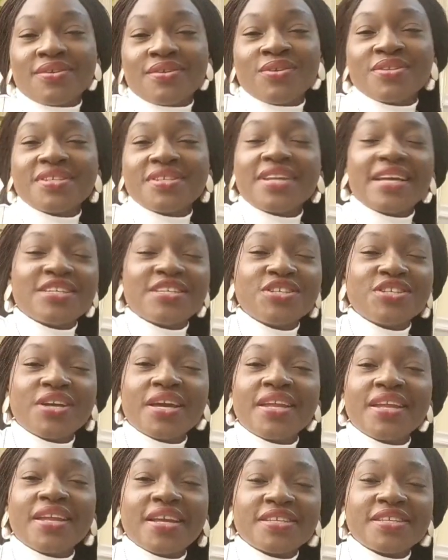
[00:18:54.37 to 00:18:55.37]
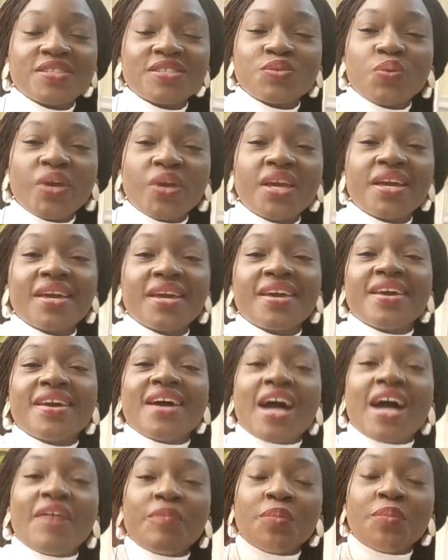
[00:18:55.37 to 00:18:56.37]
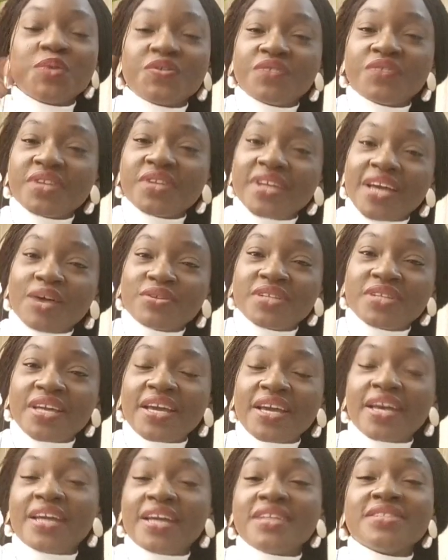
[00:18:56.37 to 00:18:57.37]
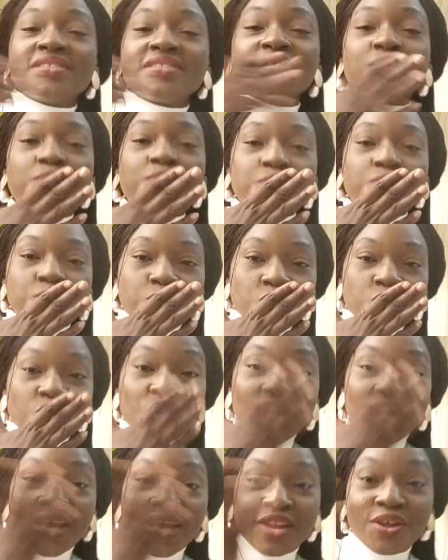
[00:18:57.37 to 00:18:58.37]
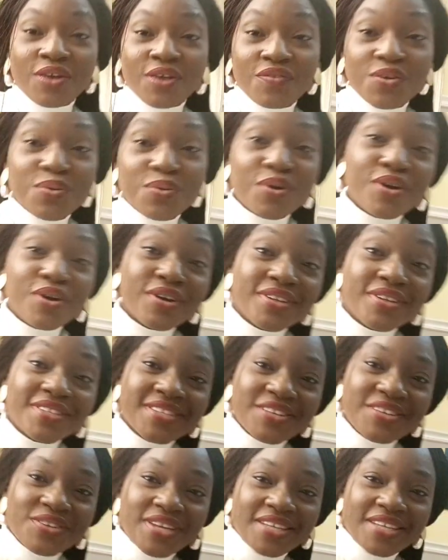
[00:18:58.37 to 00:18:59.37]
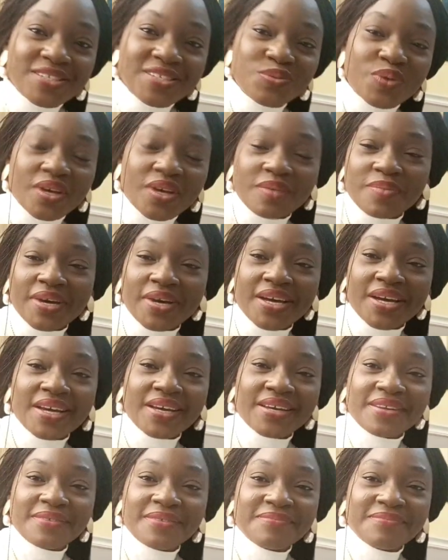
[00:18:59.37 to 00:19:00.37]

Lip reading: Until I see you again next week, have a beautiful day out there, and I love you all. See you next week. Bye.